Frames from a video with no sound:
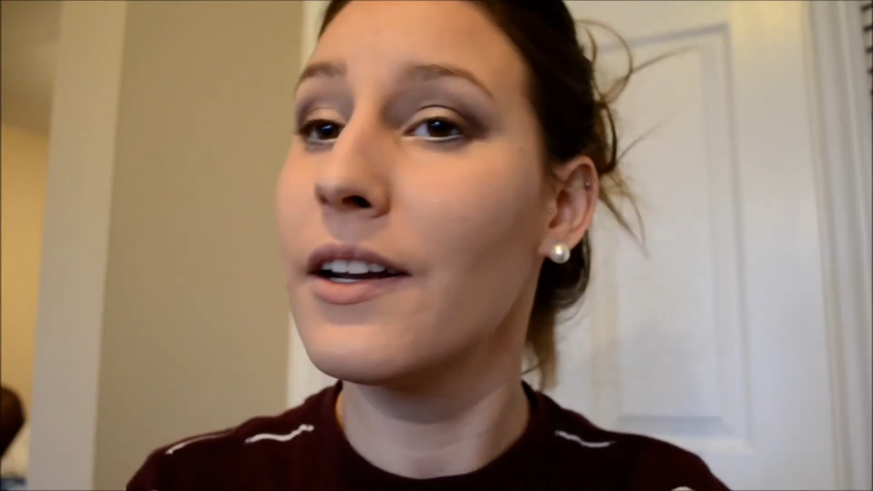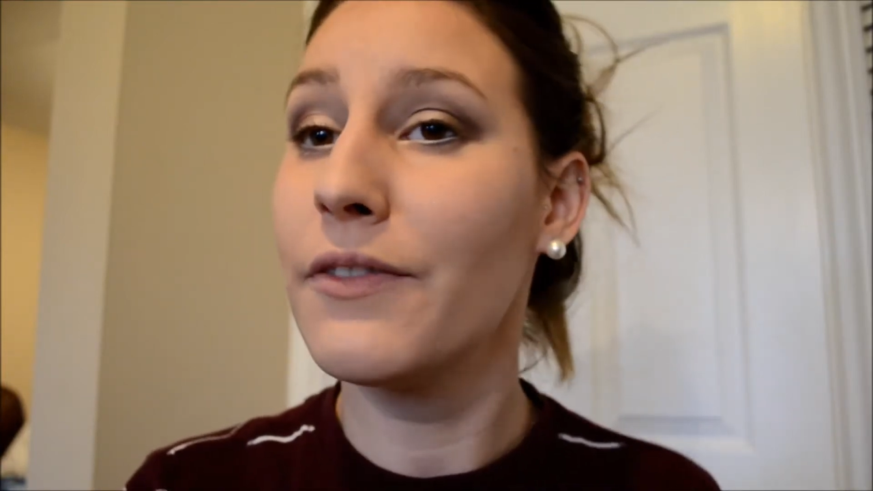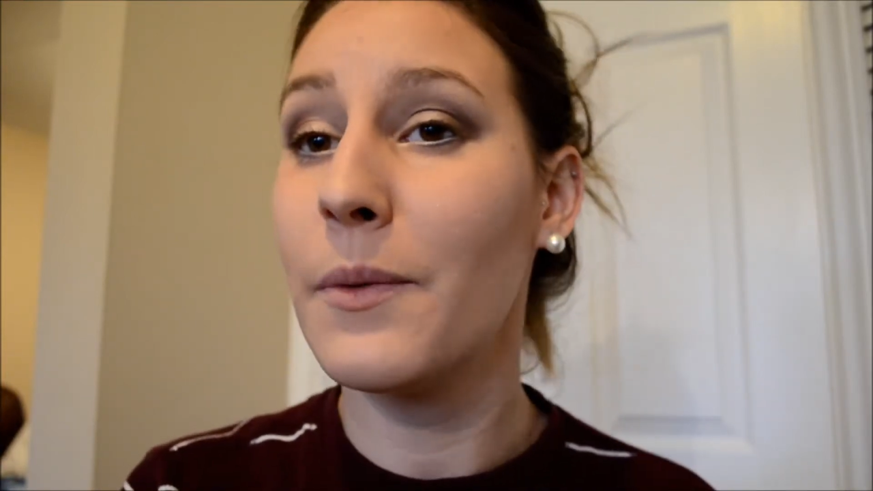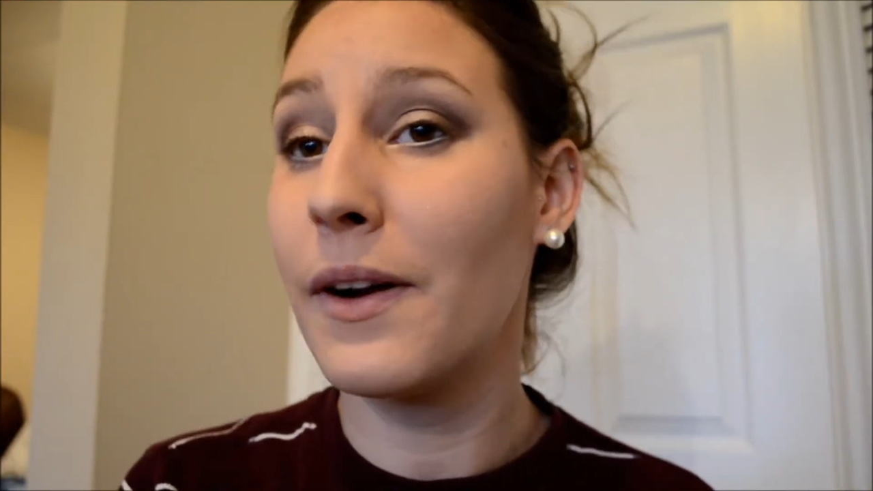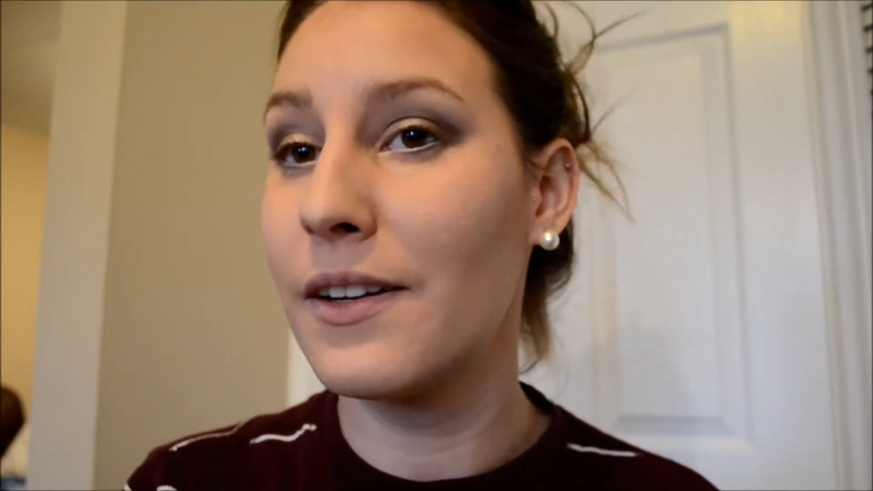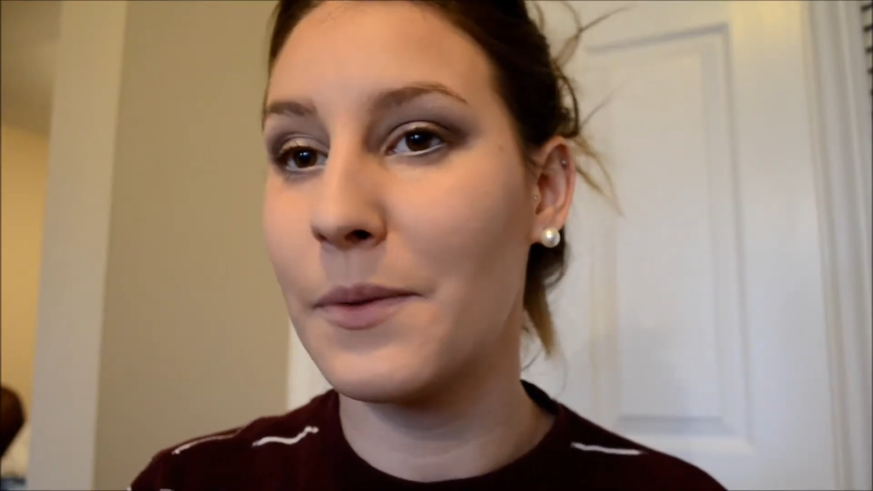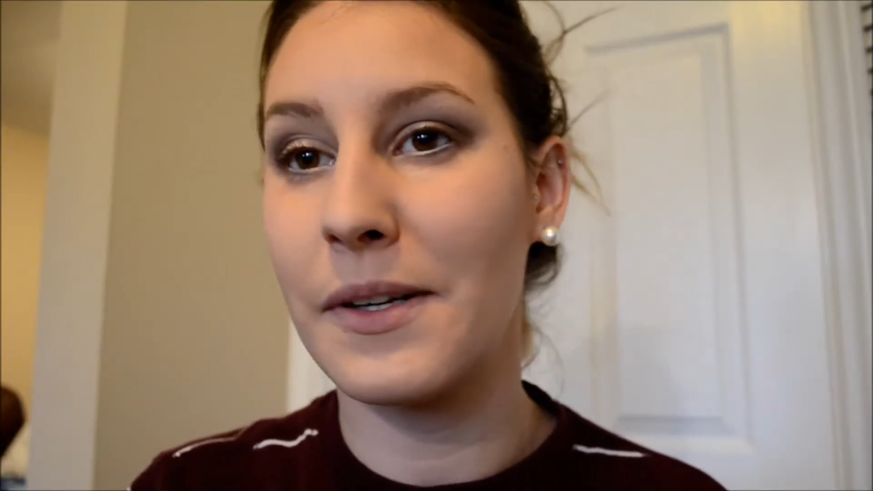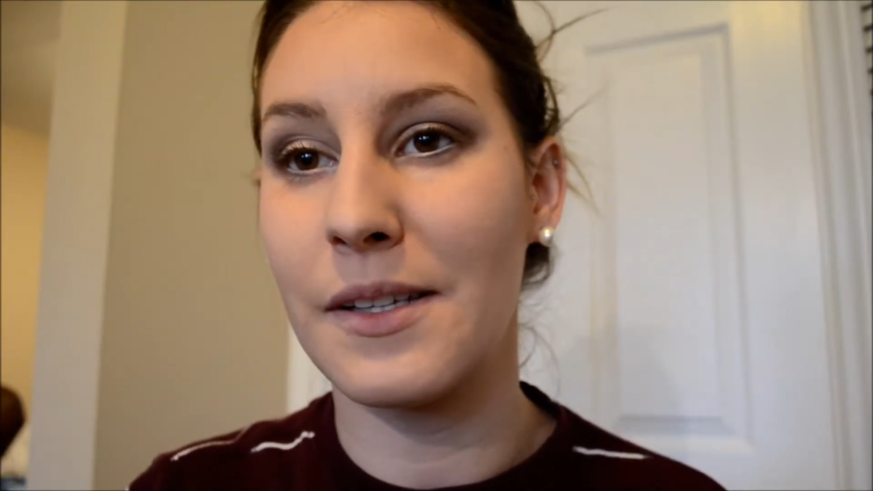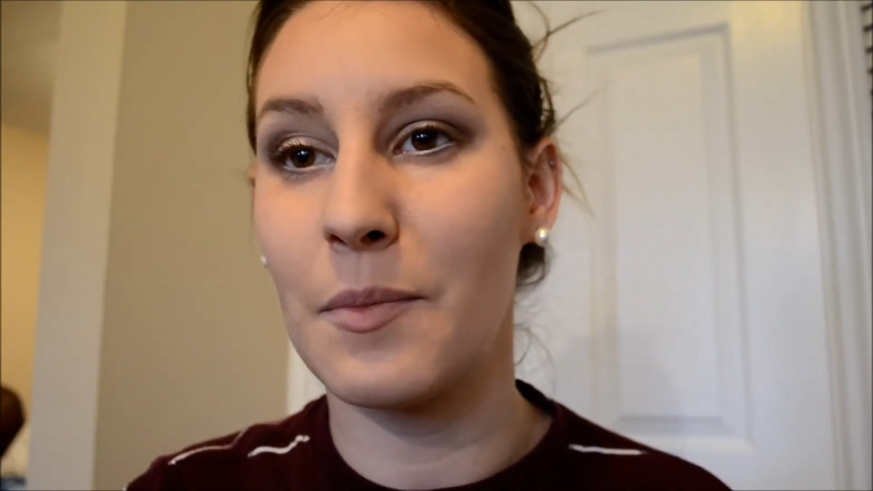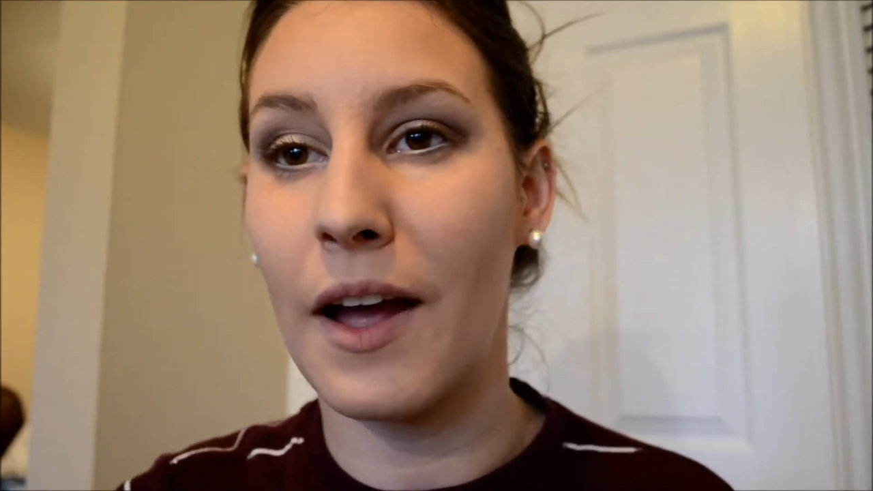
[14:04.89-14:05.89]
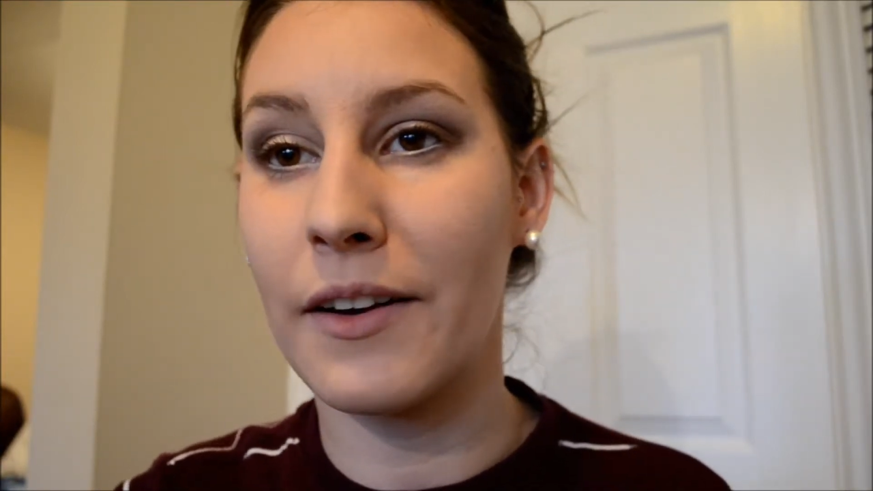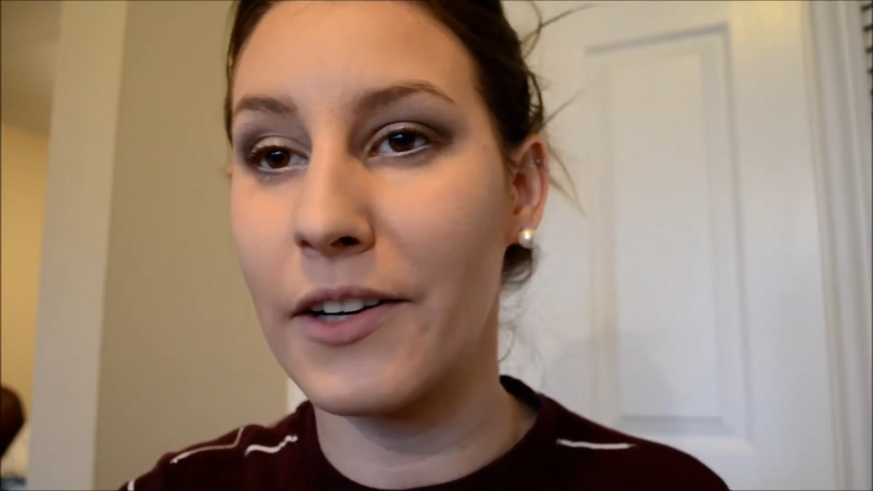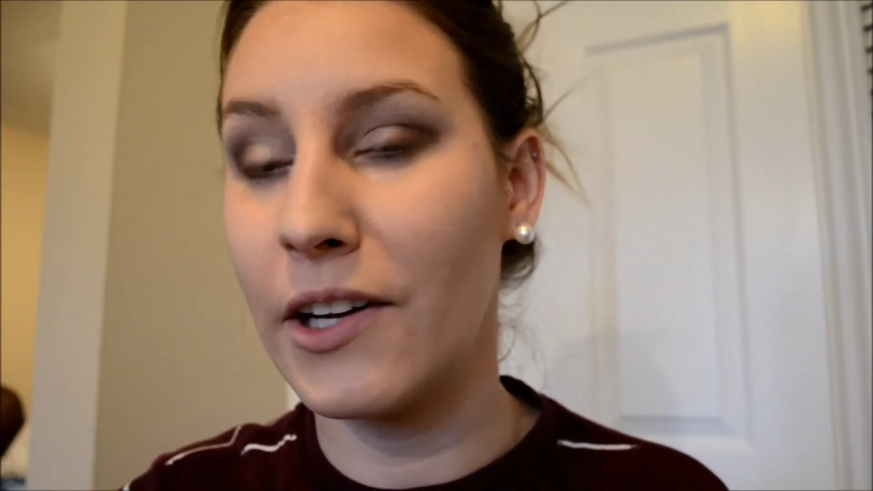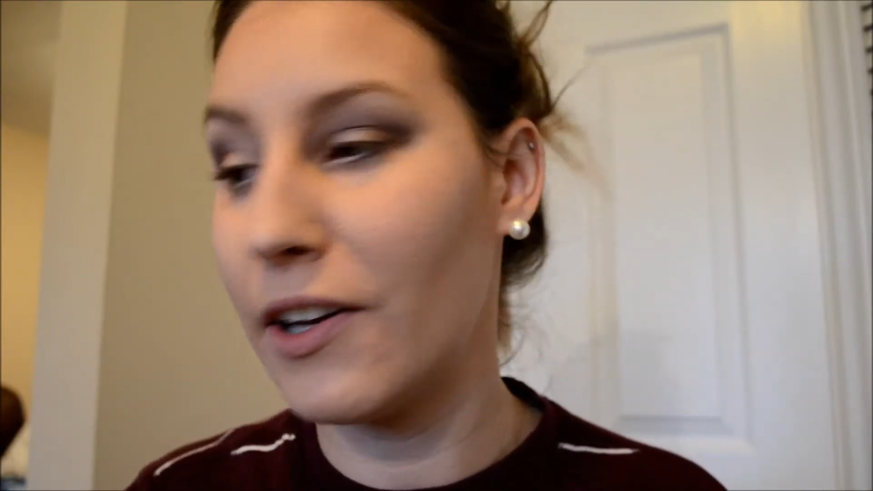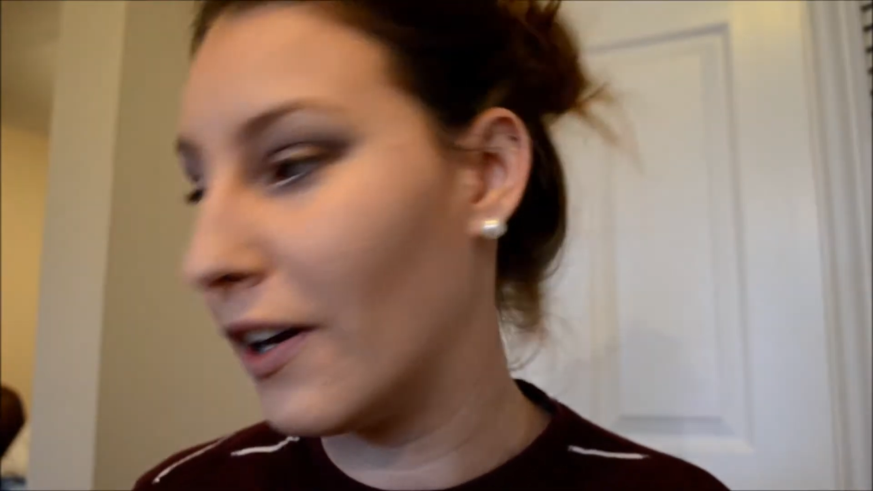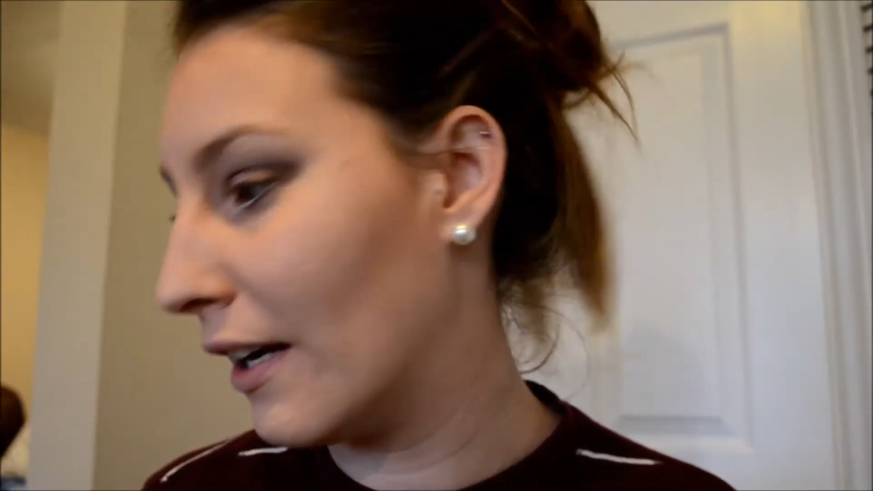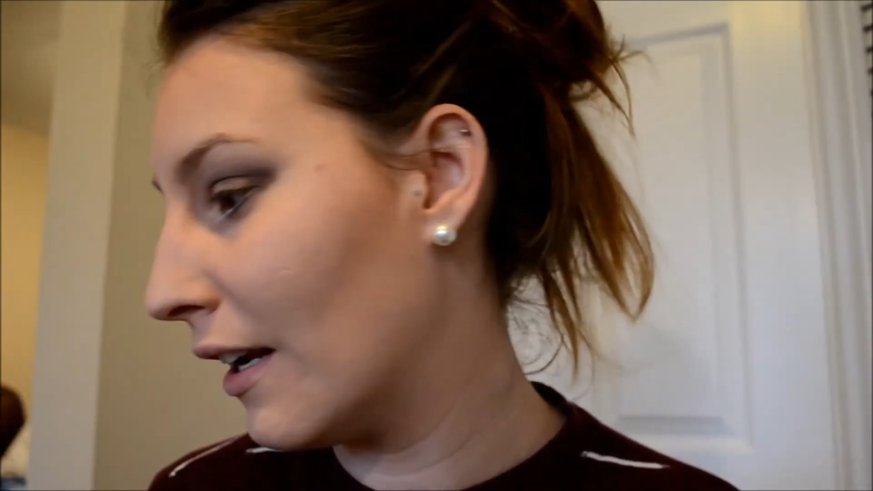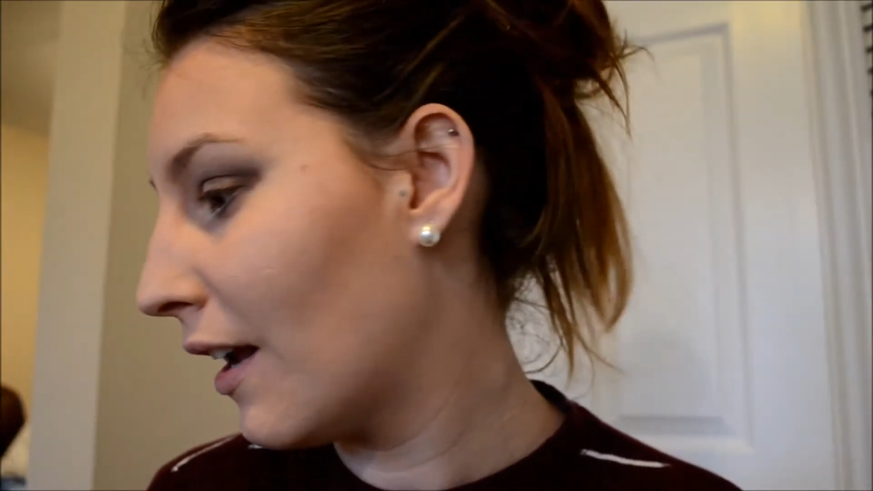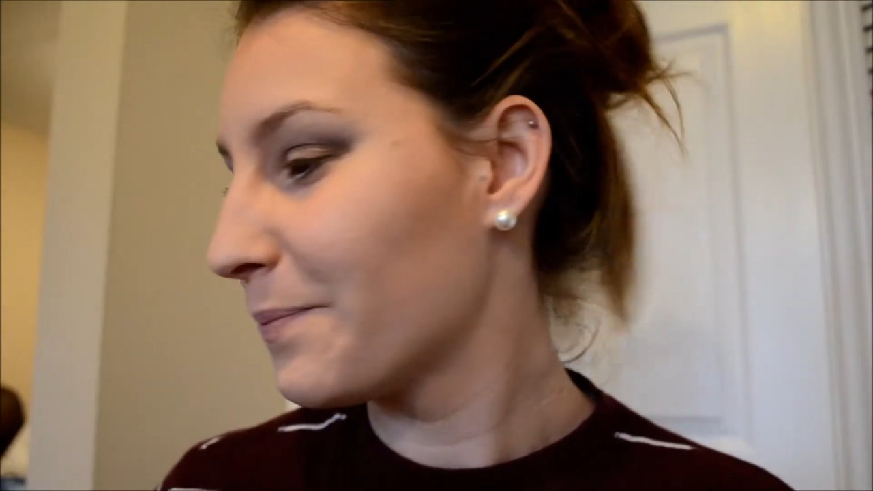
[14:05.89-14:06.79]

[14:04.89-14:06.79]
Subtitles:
If you wanted to wear some liner, you could.